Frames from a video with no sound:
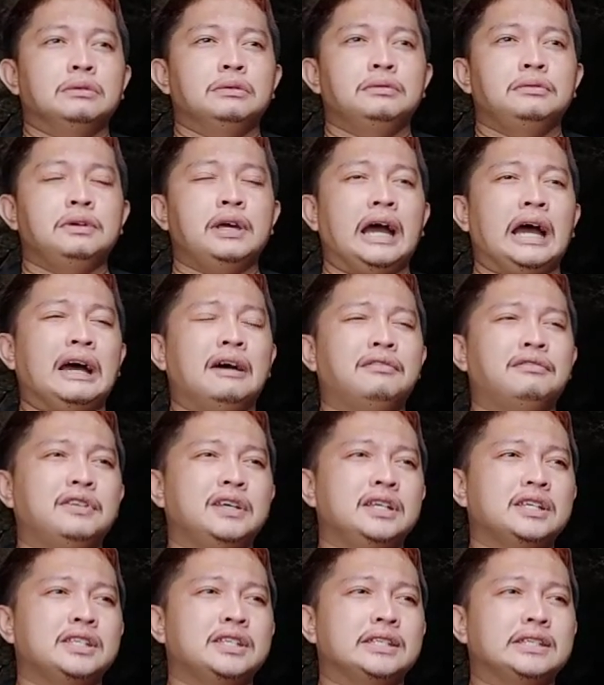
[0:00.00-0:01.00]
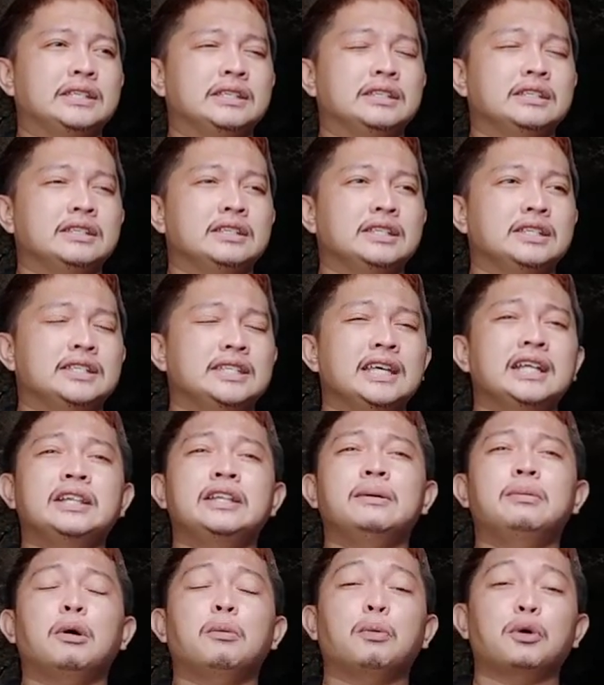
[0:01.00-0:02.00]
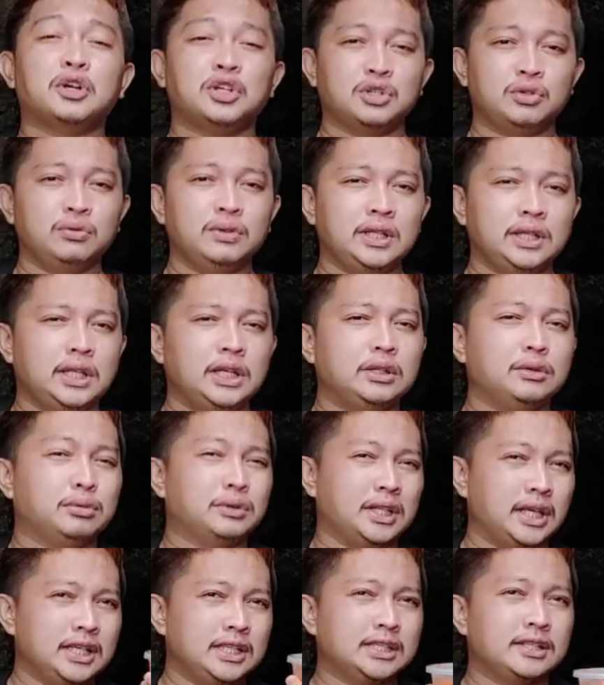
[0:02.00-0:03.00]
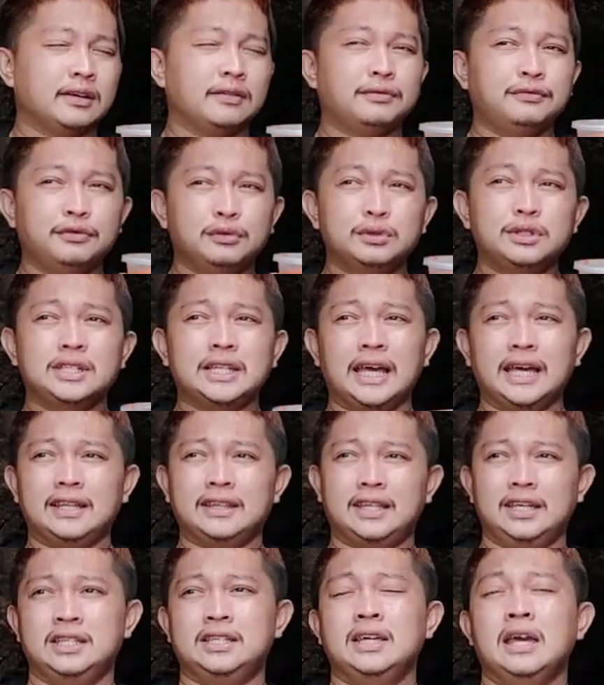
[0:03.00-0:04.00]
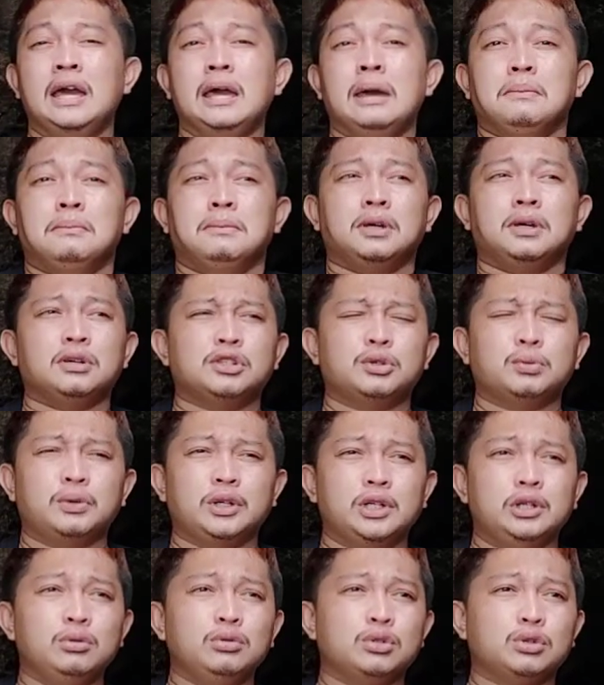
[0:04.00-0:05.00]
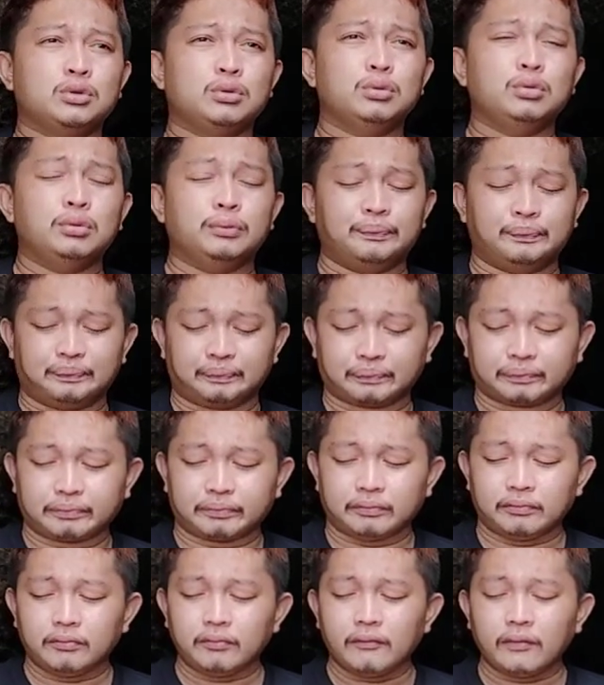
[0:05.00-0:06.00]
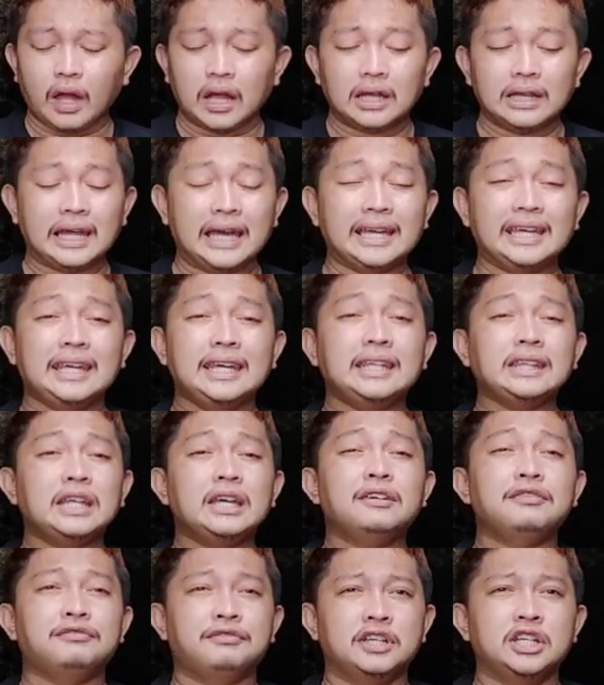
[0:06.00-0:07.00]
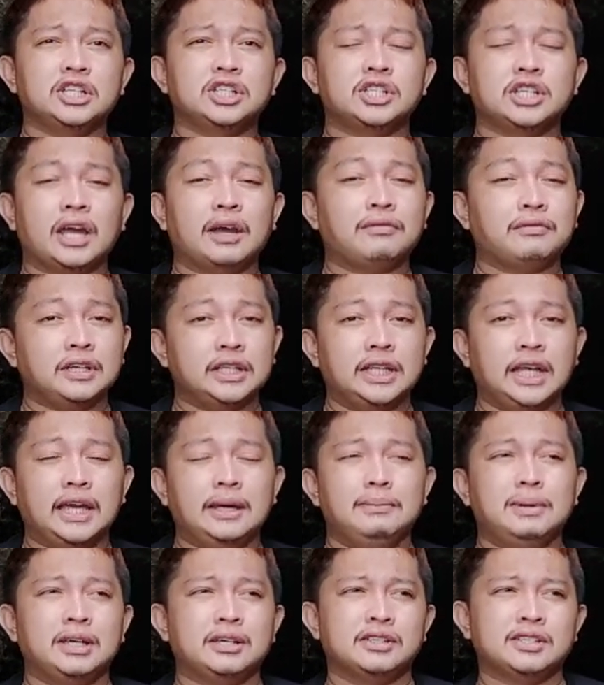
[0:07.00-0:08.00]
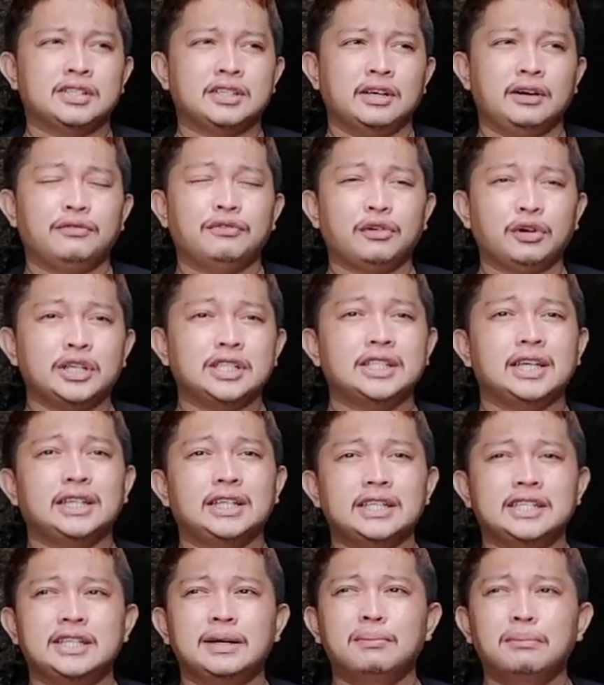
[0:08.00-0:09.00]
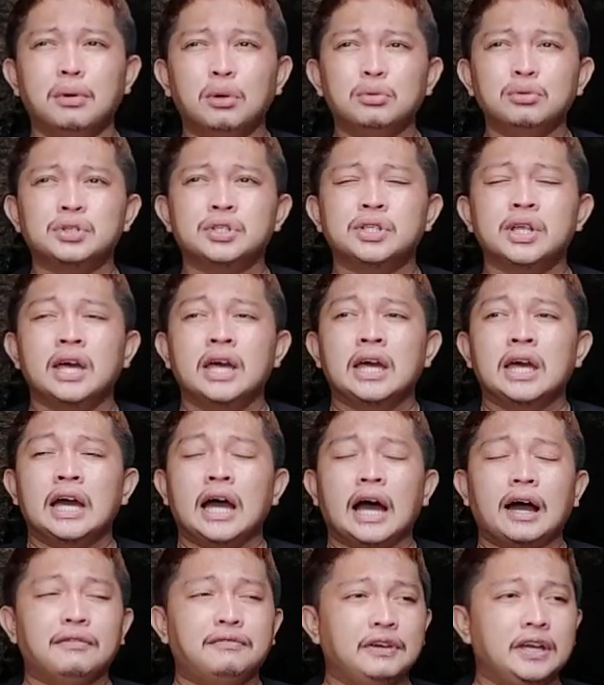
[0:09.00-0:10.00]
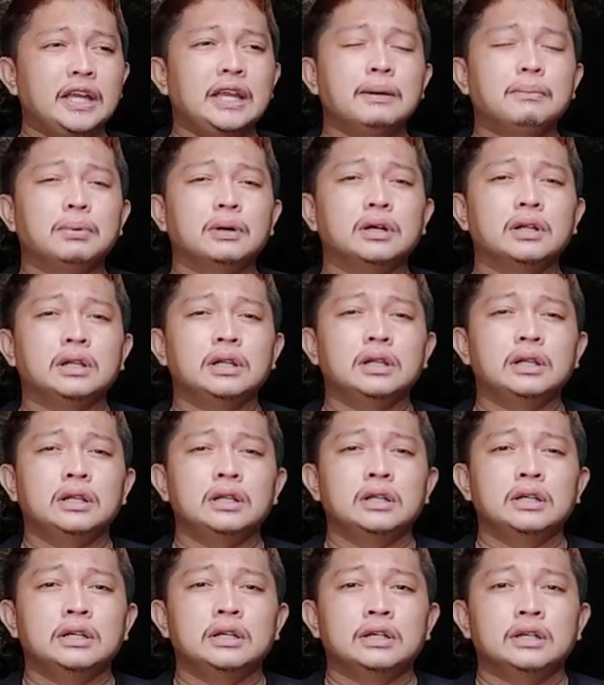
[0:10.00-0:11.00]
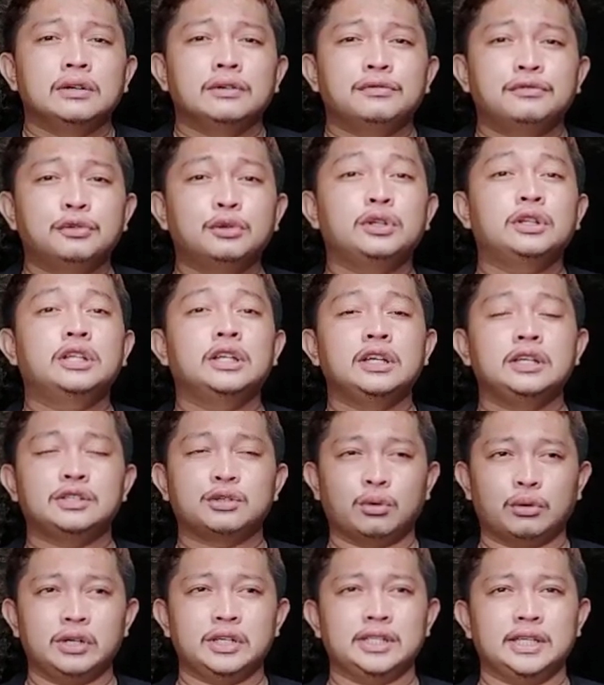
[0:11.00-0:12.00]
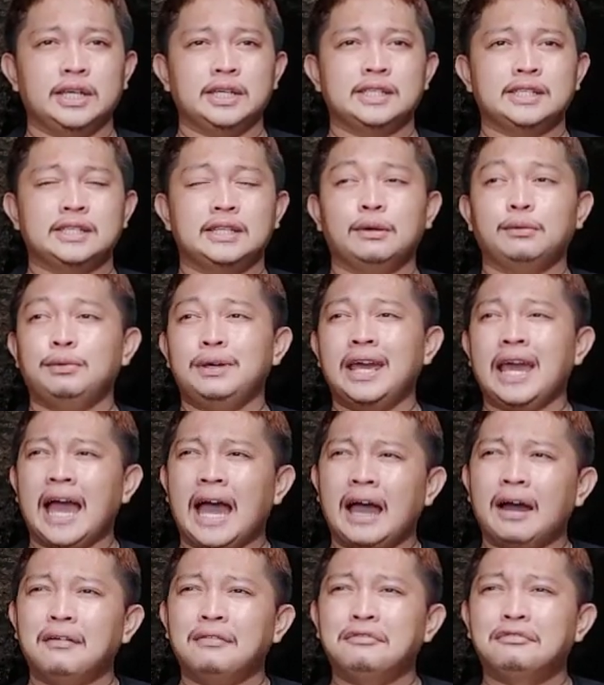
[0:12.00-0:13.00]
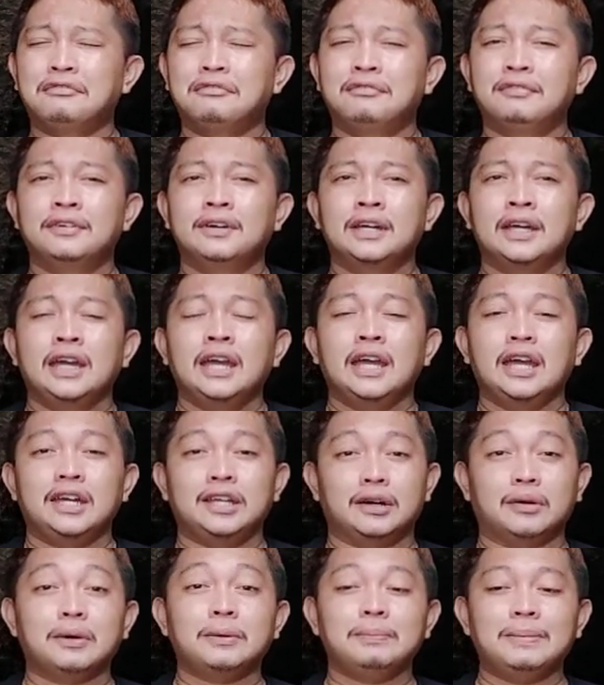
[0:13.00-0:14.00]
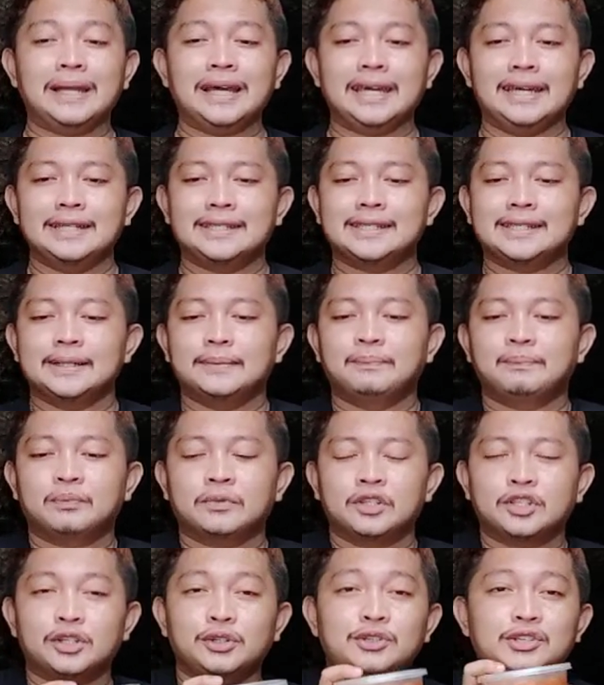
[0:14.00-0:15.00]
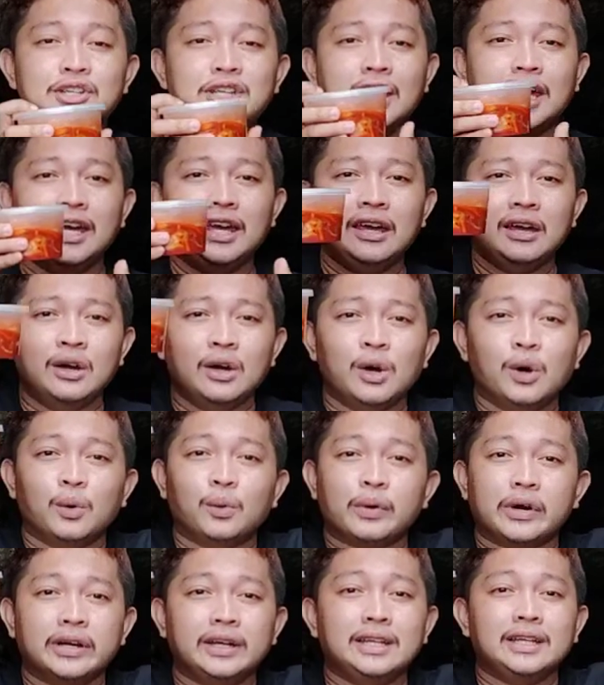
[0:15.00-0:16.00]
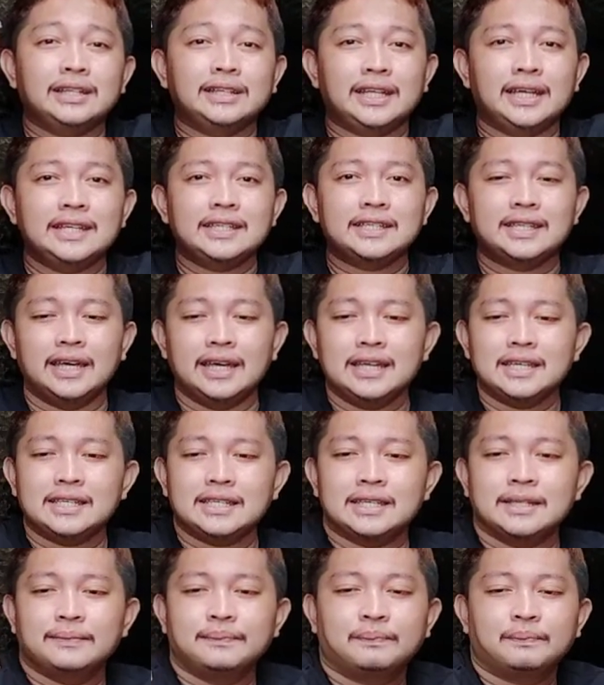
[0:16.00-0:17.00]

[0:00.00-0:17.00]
we have this seldom opportunity to taste foods like this because we're used to like eating fish every day, because of course that is the most available food resources that we have in our place. So today we're gonna taste this,